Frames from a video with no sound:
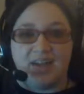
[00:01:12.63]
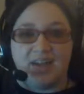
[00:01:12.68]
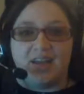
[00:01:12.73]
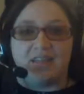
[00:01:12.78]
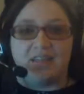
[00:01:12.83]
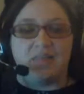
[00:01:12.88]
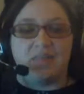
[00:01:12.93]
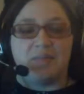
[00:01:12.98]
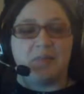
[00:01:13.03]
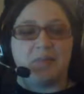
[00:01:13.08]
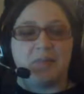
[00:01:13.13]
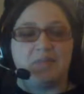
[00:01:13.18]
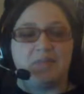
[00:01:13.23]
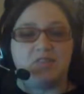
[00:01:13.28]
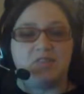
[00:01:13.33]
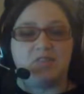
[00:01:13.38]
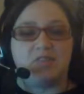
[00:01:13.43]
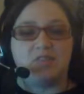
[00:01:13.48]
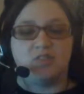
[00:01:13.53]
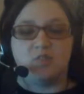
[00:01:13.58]
They make me
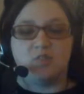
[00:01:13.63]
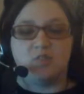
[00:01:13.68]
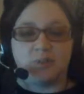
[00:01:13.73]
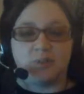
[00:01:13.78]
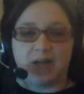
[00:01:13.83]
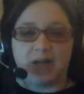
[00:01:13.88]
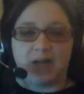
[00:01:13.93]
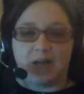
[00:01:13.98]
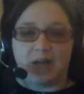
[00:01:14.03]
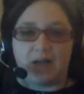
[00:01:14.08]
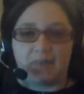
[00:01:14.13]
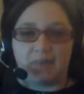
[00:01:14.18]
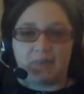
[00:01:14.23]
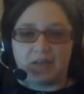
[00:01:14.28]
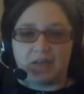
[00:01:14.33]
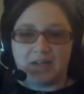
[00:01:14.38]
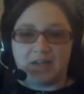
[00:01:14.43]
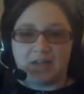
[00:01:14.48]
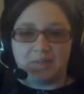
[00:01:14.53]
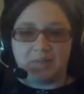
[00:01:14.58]
super happy, and
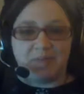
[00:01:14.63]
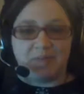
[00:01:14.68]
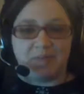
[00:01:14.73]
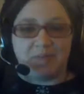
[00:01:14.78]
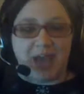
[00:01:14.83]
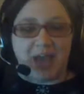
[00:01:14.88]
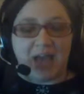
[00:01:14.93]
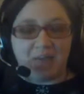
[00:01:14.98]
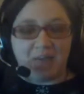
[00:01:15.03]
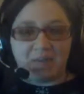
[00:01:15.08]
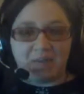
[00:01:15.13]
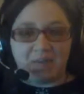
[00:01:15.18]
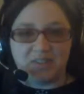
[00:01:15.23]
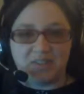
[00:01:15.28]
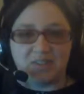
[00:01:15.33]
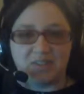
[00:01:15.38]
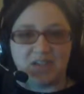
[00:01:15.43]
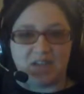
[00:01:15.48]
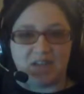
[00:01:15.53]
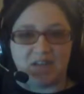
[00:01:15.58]
I'm happy to
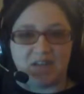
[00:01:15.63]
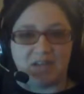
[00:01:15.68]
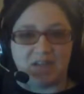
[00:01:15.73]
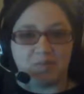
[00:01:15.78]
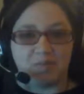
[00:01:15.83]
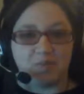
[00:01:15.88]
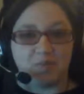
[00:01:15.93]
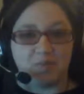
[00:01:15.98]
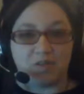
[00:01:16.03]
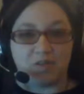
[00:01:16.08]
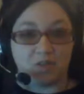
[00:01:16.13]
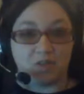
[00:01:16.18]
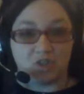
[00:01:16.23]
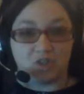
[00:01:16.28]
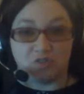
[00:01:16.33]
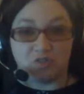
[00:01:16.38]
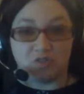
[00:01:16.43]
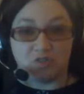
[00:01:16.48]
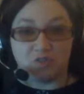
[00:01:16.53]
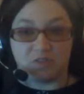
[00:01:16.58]
have them both on the show
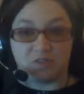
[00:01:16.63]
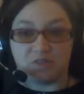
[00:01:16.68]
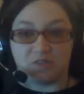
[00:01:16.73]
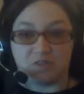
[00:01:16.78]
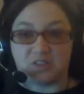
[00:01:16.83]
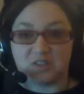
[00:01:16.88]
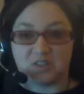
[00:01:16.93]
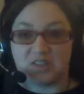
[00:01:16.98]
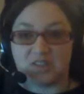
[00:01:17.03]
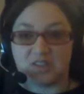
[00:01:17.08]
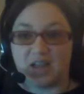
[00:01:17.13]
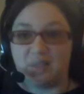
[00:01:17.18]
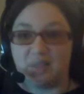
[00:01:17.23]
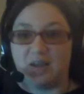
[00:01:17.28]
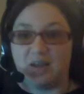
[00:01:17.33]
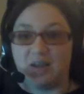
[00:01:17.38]
for the first time.